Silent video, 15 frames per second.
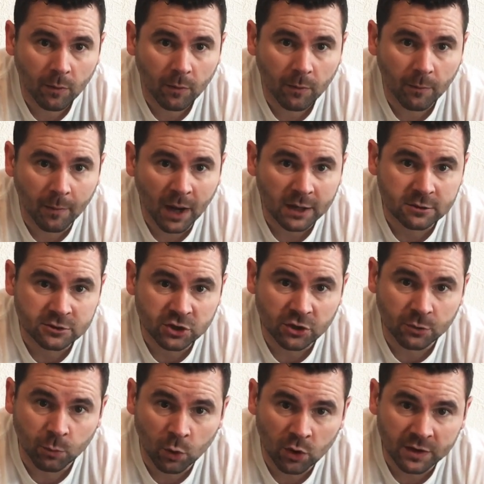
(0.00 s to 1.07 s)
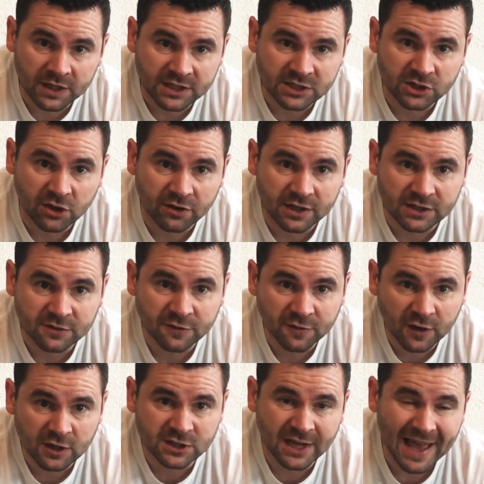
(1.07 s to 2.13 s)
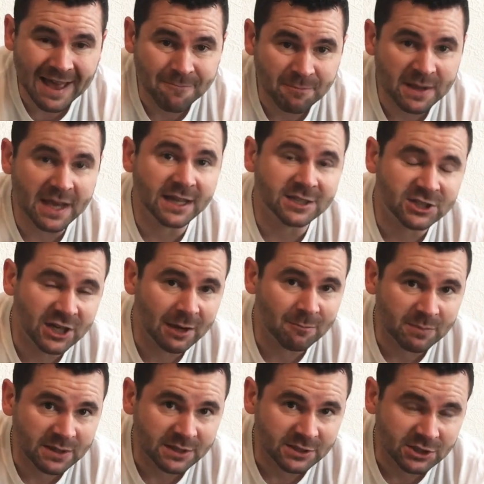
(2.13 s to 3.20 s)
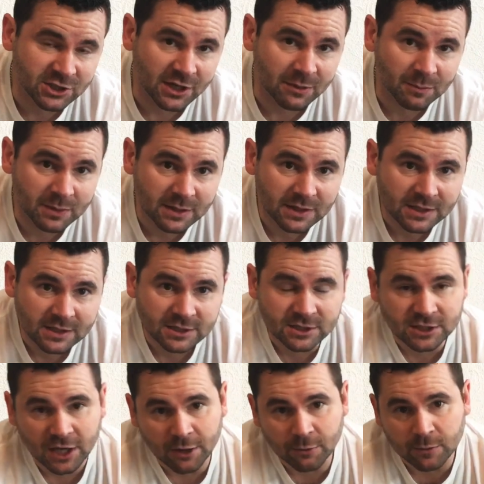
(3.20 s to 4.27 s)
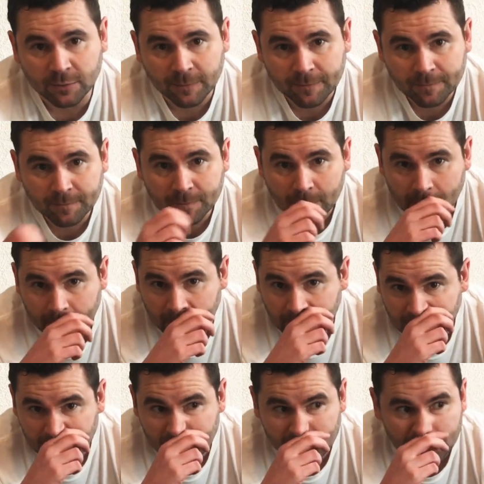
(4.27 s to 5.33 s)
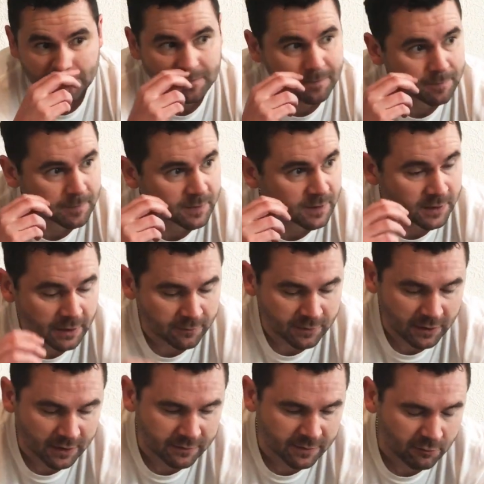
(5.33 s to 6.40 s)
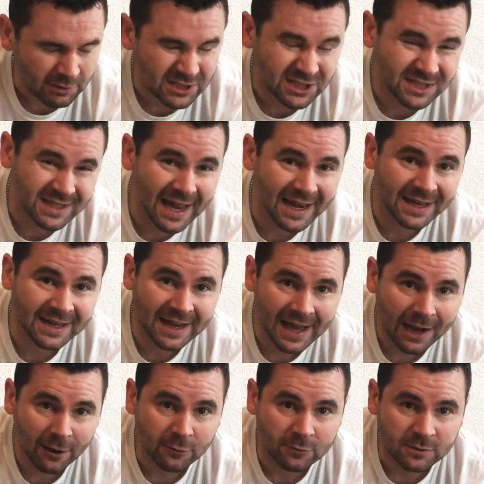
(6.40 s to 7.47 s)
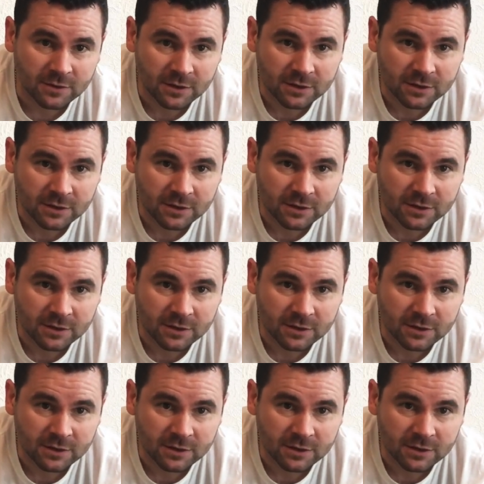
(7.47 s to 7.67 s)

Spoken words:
Michael Jordan wore these during his first NBA championship. So, you know, they're a standout